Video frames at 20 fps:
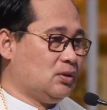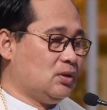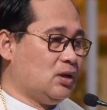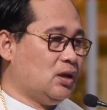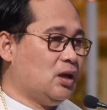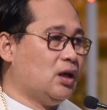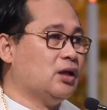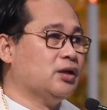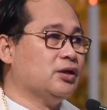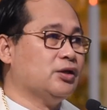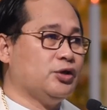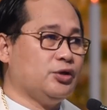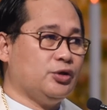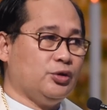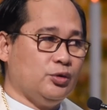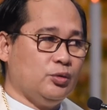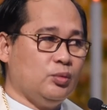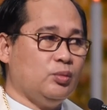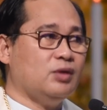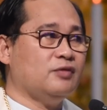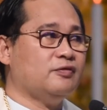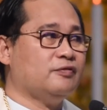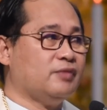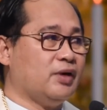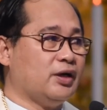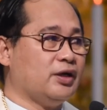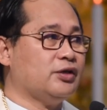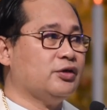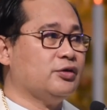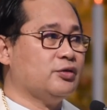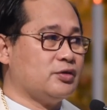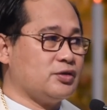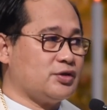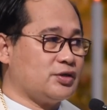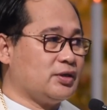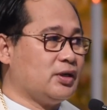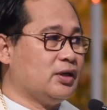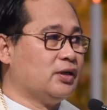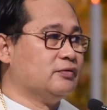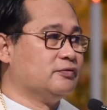And you will find
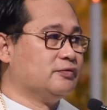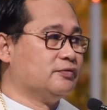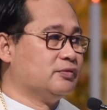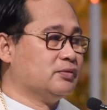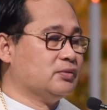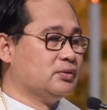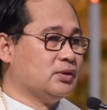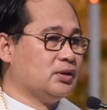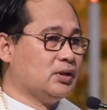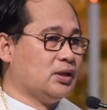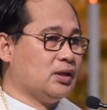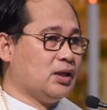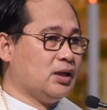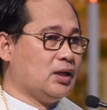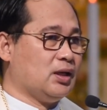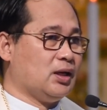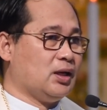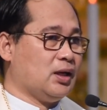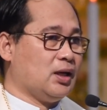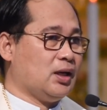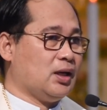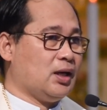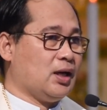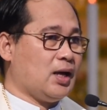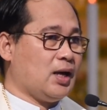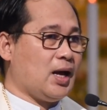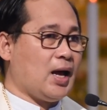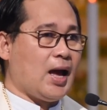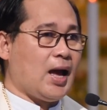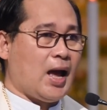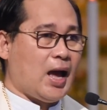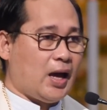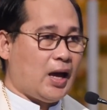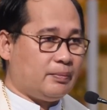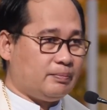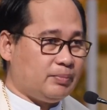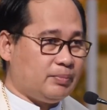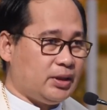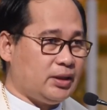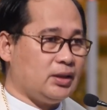yourself
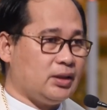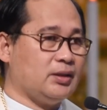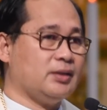happy.